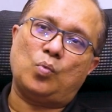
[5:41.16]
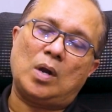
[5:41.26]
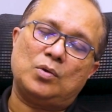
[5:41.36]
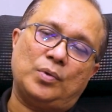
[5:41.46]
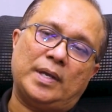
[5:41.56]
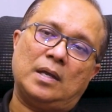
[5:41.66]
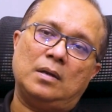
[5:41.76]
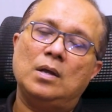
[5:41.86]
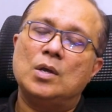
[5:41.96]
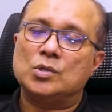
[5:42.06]
what we can
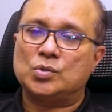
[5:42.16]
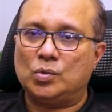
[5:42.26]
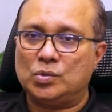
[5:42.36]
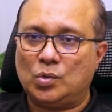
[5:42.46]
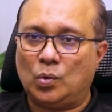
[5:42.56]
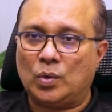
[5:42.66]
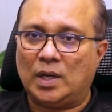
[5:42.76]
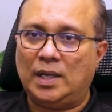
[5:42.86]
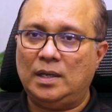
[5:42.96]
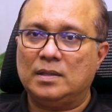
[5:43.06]
source
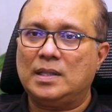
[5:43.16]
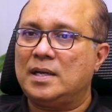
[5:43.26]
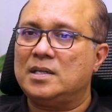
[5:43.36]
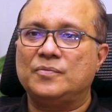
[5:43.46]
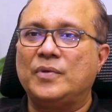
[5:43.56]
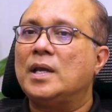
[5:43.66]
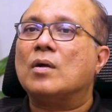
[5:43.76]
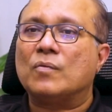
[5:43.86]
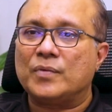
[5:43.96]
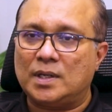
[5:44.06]
locally, that is very
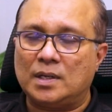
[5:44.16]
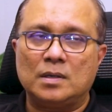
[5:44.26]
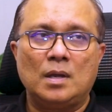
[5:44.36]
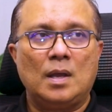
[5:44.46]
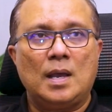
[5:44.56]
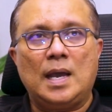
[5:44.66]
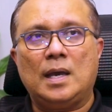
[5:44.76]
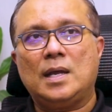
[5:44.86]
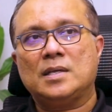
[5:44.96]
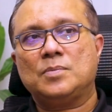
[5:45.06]
convenient.
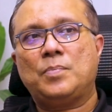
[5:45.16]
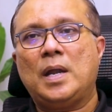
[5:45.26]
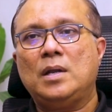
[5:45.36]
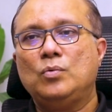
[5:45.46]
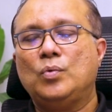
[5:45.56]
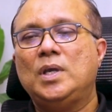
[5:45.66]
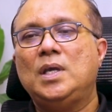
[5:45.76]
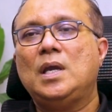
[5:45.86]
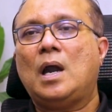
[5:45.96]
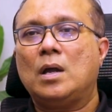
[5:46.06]
And as a brand,
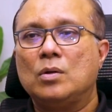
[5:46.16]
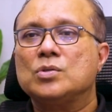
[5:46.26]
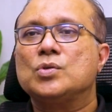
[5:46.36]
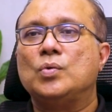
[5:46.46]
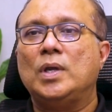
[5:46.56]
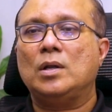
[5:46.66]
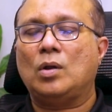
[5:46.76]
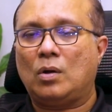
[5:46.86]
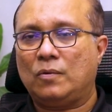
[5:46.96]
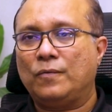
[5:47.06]
we are also doing a
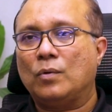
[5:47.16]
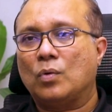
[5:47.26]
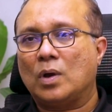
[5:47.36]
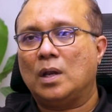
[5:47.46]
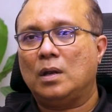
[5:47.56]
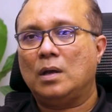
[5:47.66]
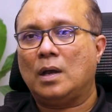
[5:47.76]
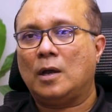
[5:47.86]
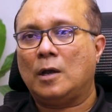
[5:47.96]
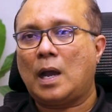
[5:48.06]
lot of local
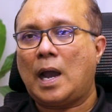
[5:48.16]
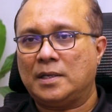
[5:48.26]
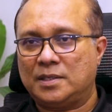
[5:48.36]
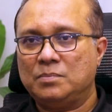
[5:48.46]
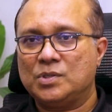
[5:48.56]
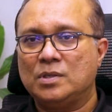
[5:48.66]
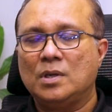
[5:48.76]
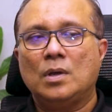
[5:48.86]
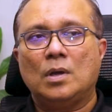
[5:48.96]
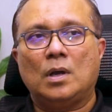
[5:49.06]
items.
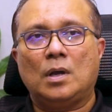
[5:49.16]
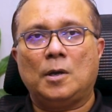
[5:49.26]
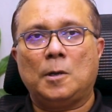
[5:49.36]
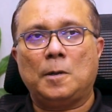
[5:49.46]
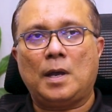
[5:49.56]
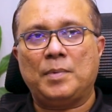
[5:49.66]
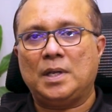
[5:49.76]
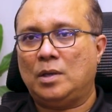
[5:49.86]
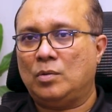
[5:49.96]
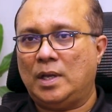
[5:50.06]
I
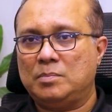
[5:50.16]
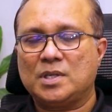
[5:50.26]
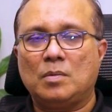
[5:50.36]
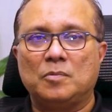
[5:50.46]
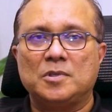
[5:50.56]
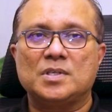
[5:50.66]
mean, you name some of the